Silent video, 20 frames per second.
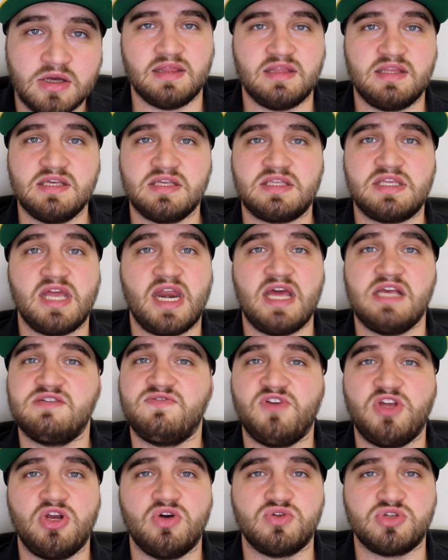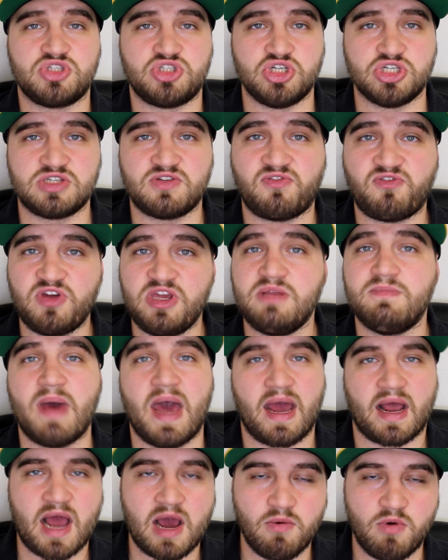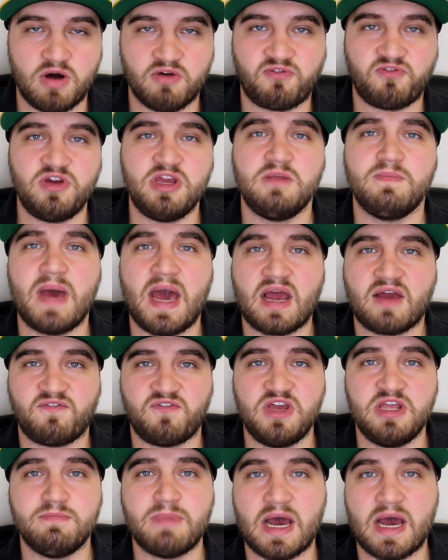Today's video is just feedback. I want feedback